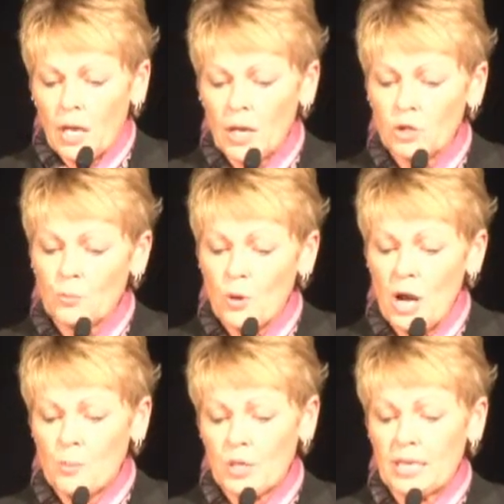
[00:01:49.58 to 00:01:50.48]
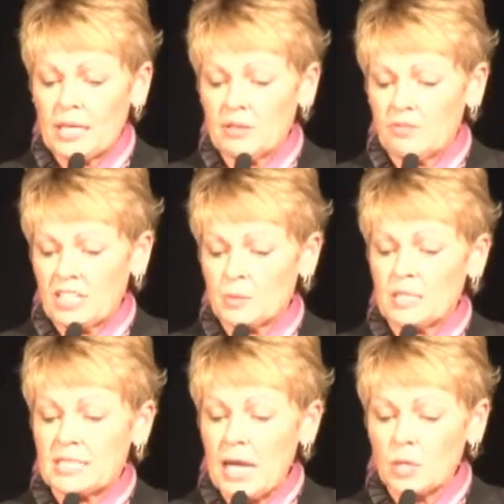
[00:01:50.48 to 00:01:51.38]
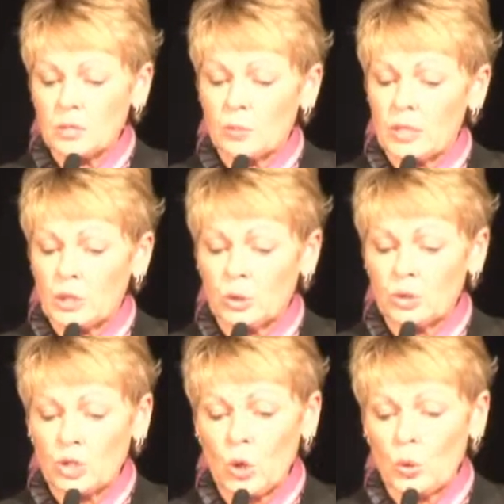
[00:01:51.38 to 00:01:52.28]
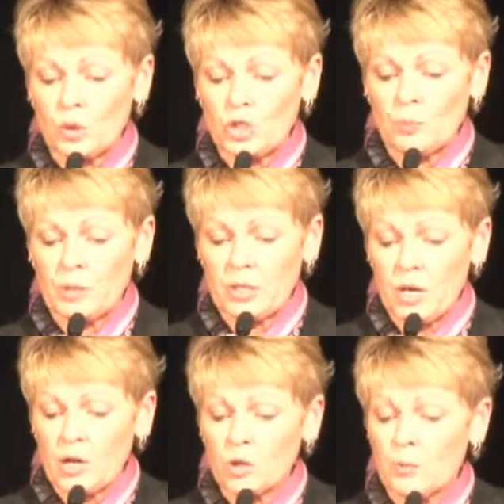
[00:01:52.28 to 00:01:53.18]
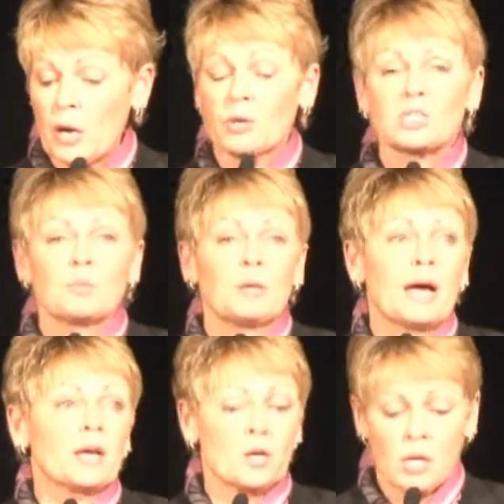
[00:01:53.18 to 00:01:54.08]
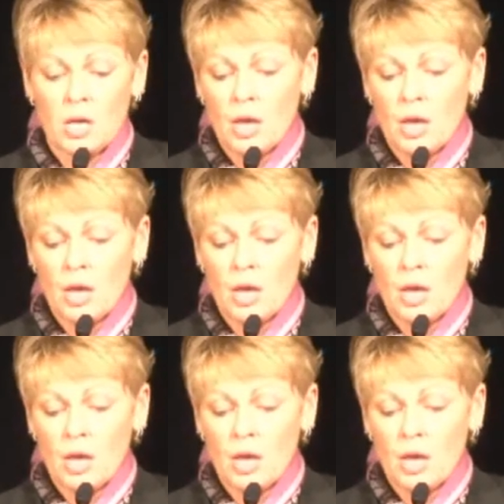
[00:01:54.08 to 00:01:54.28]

Other property and investments also includes ownership in our other power supplier,